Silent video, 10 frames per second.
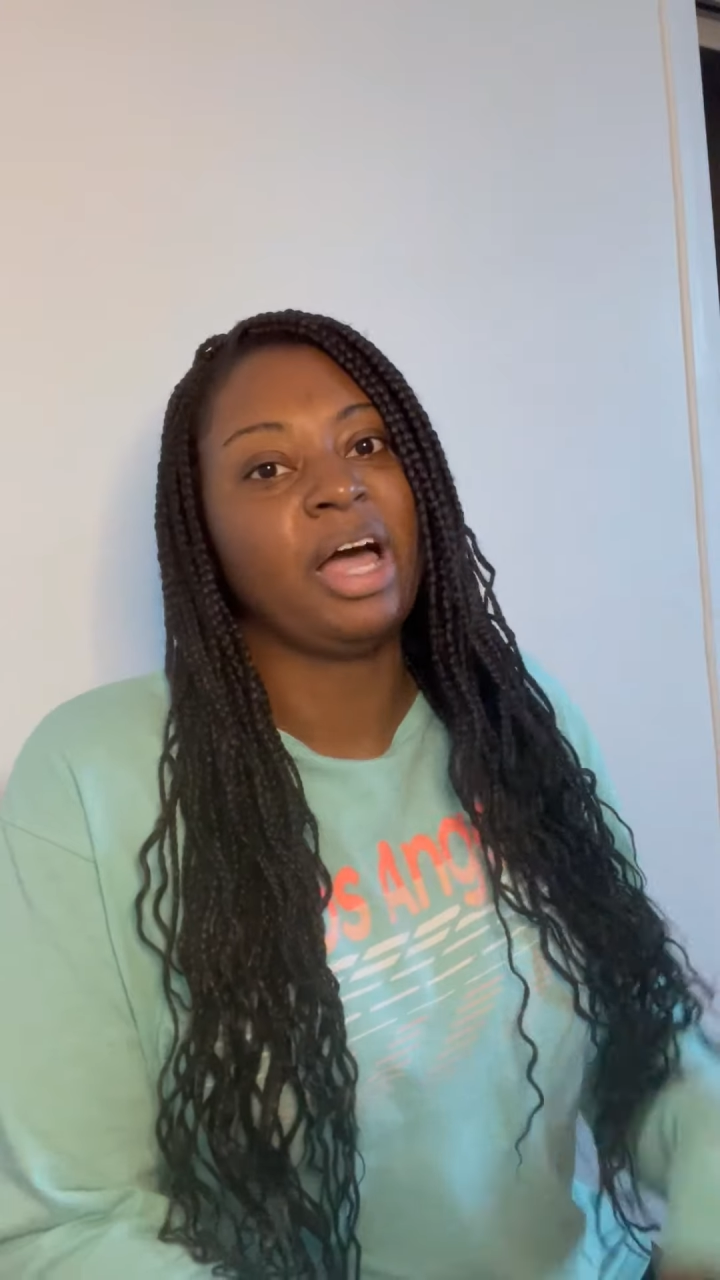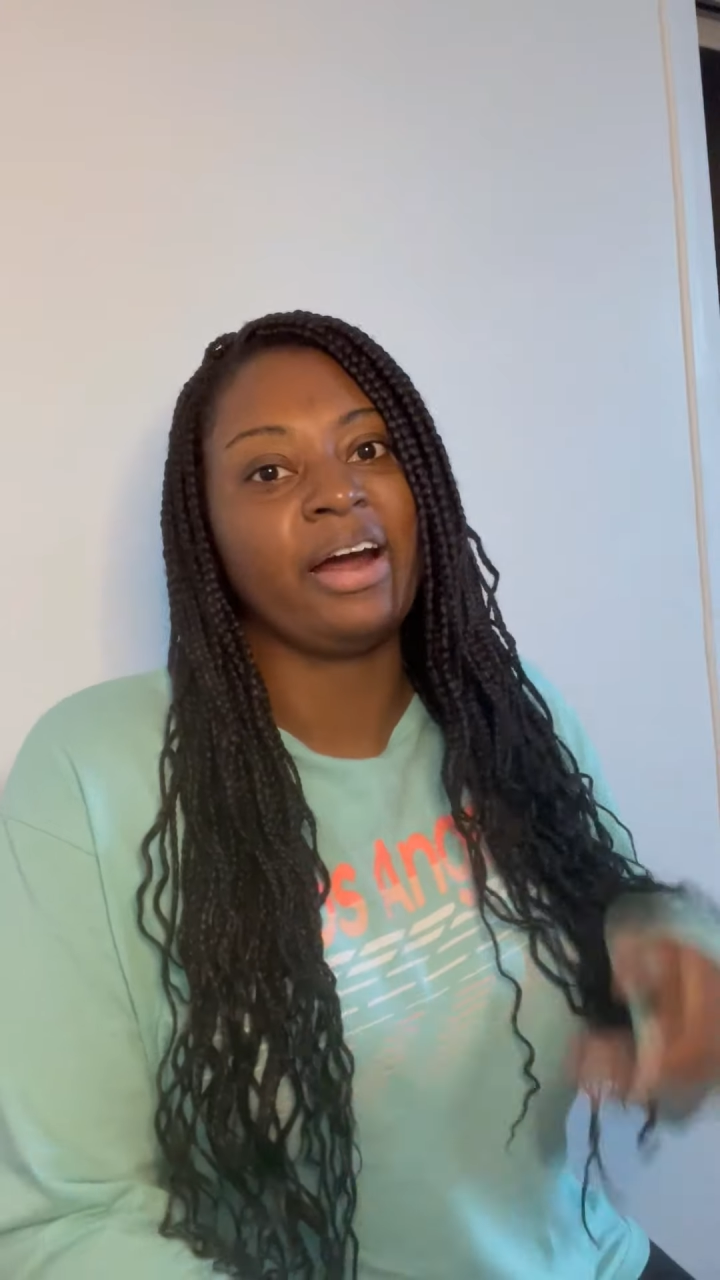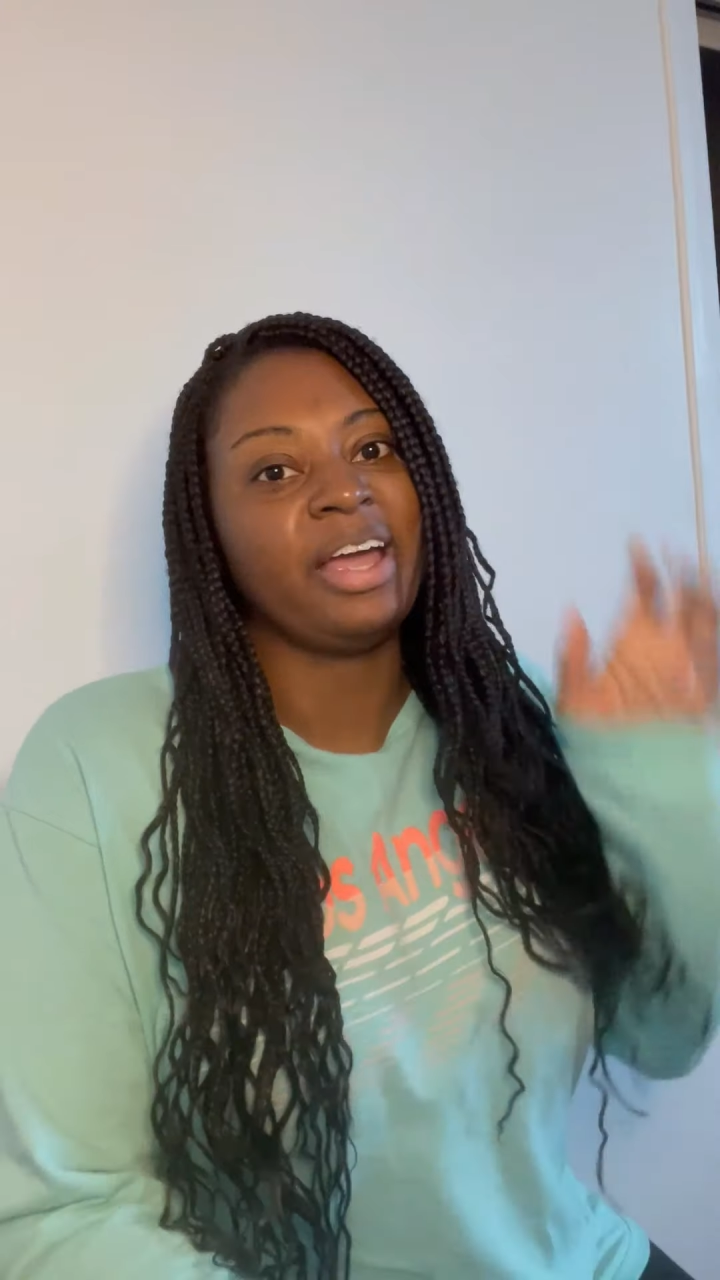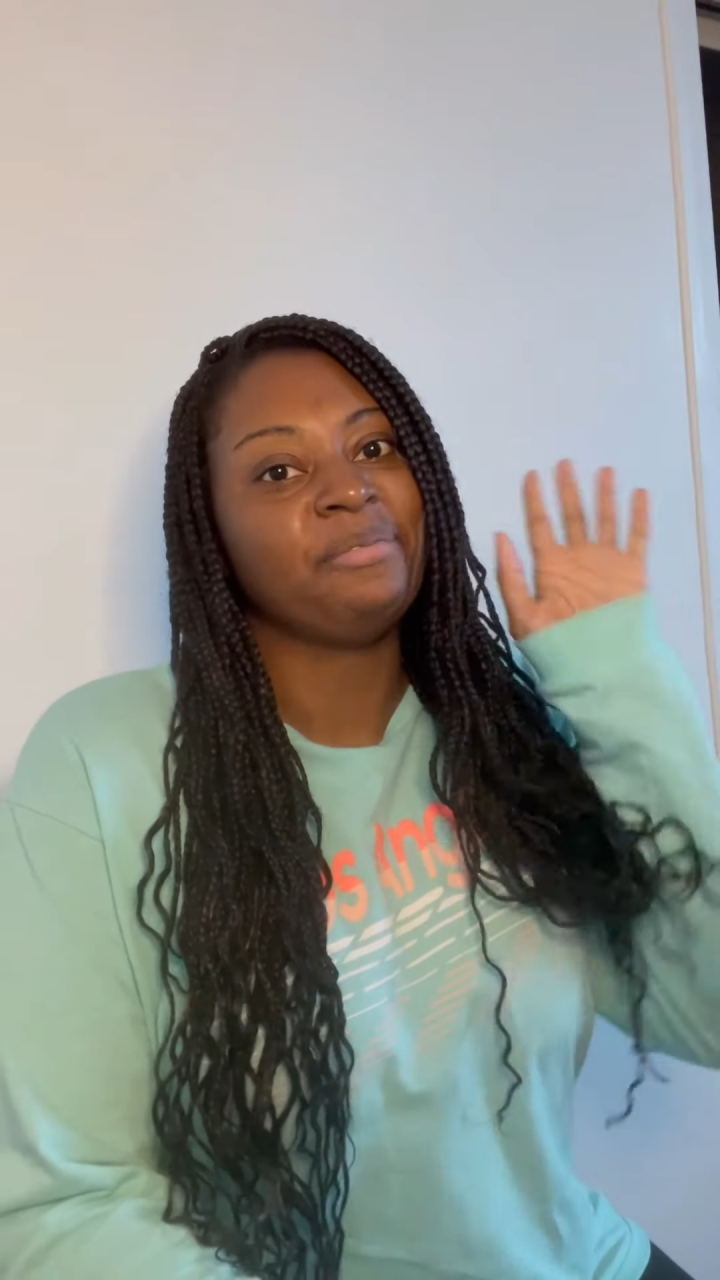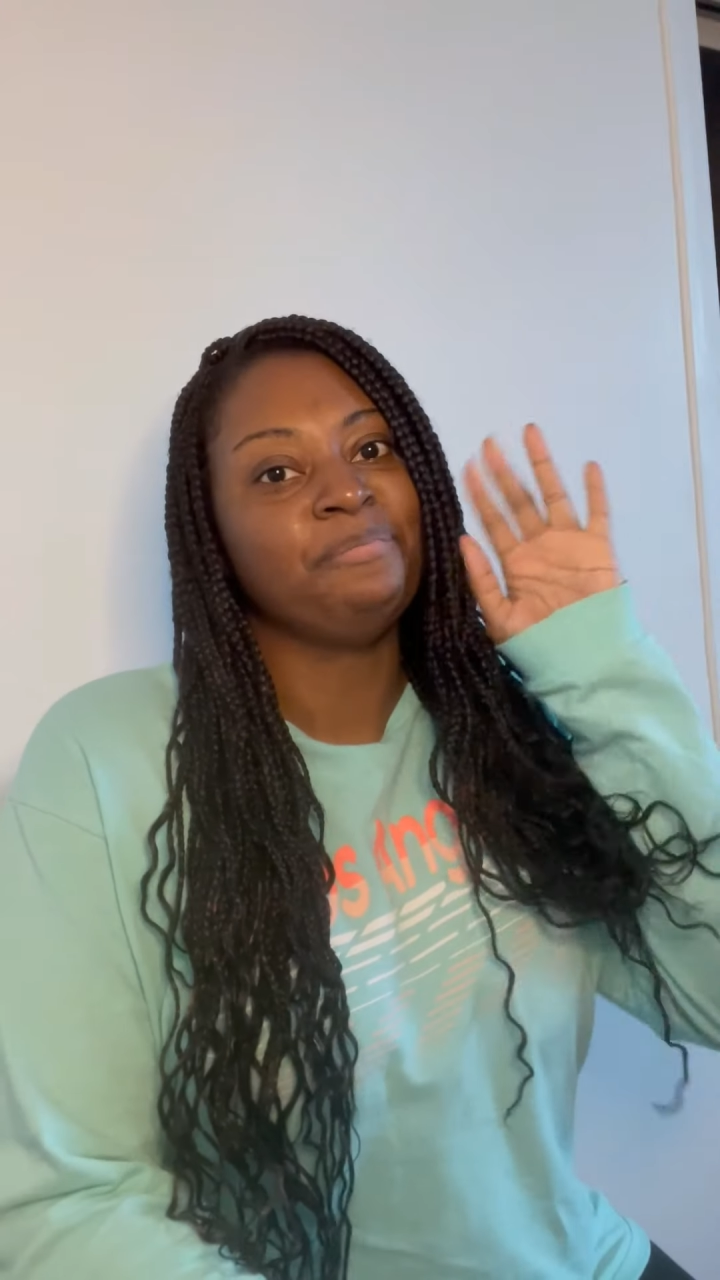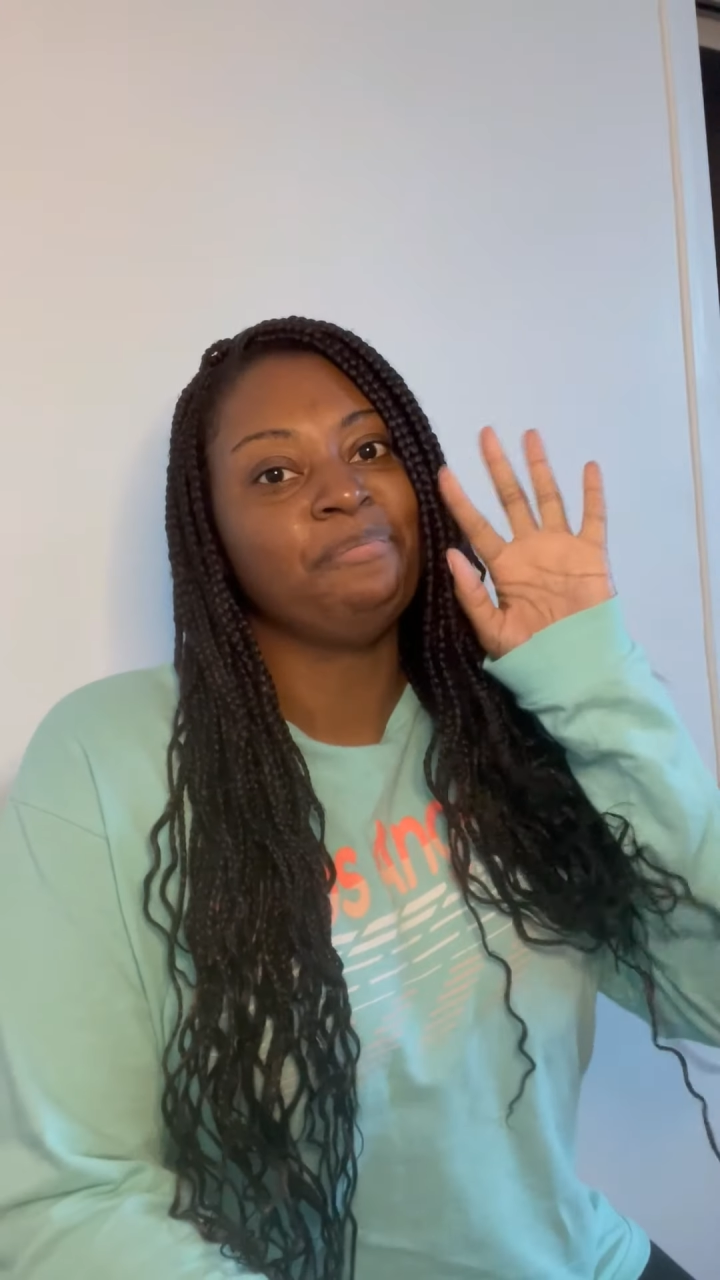all right.